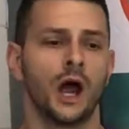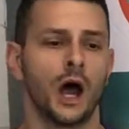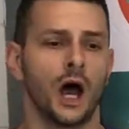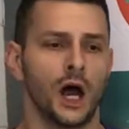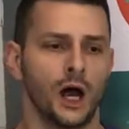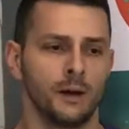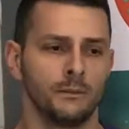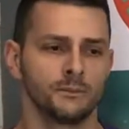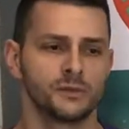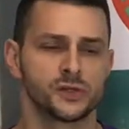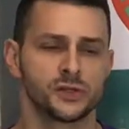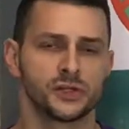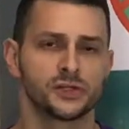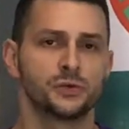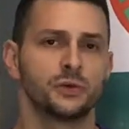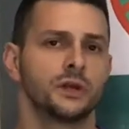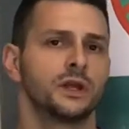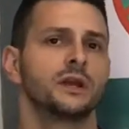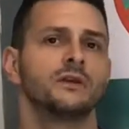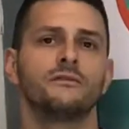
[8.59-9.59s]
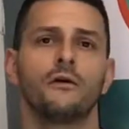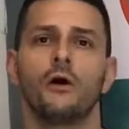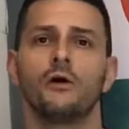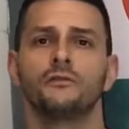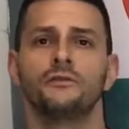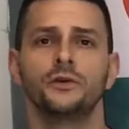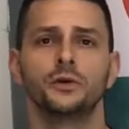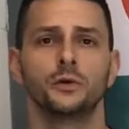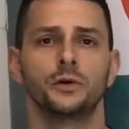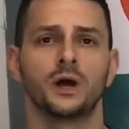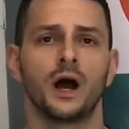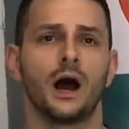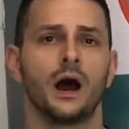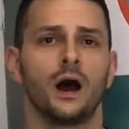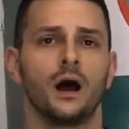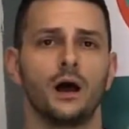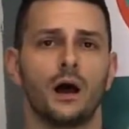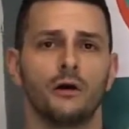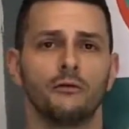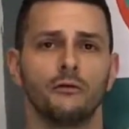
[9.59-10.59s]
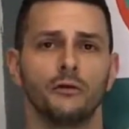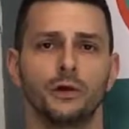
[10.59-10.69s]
Um, so I just want to give all of you a, uh, a,